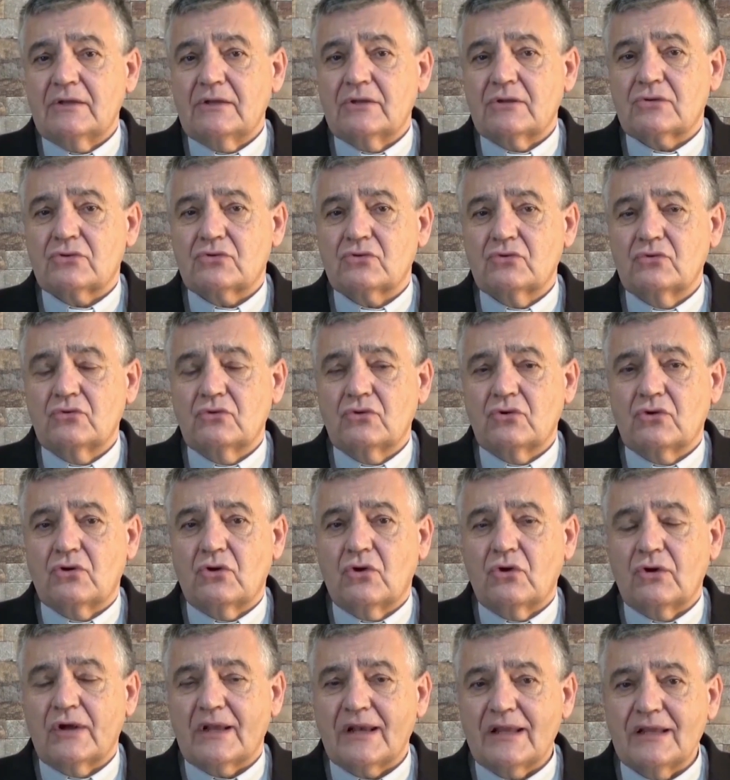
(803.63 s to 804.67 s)
of
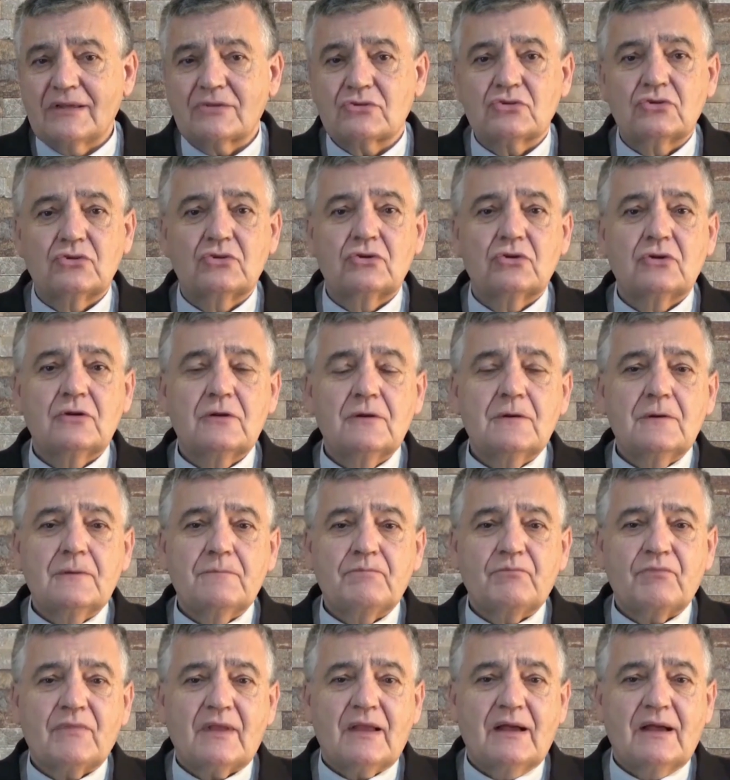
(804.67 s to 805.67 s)
other human beings,